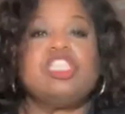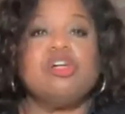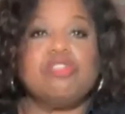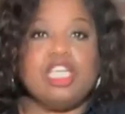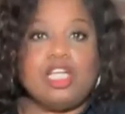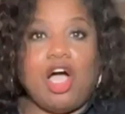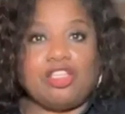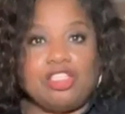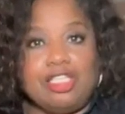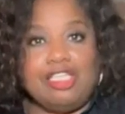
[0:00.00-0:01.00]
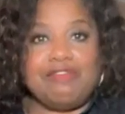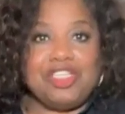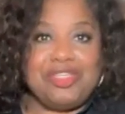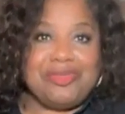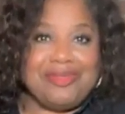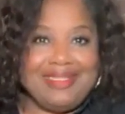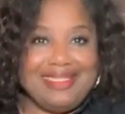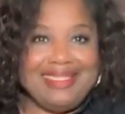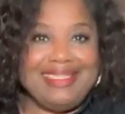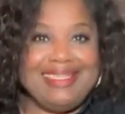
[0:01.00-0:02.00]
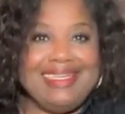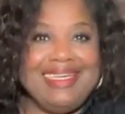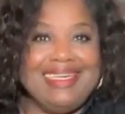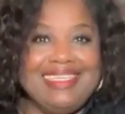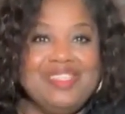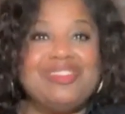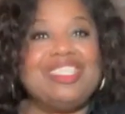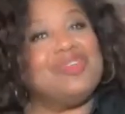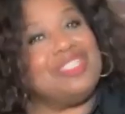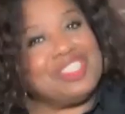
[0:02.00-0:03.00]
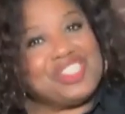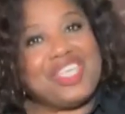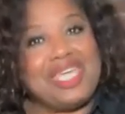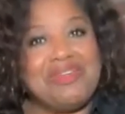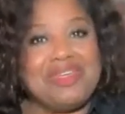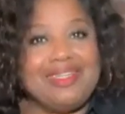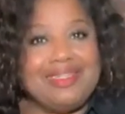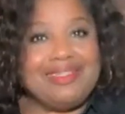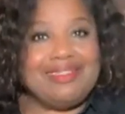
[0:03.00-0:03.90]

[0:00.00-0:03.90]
You still need God to deliver you. You still need a Savior.